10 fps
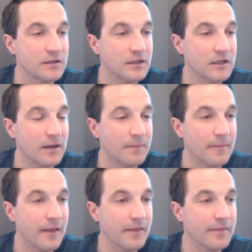yep,
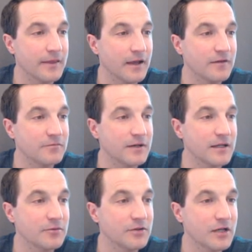I think I've been
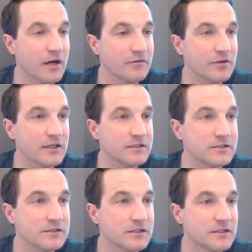able to cover
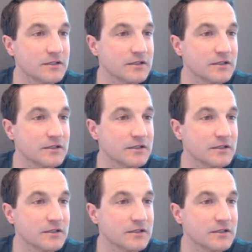this.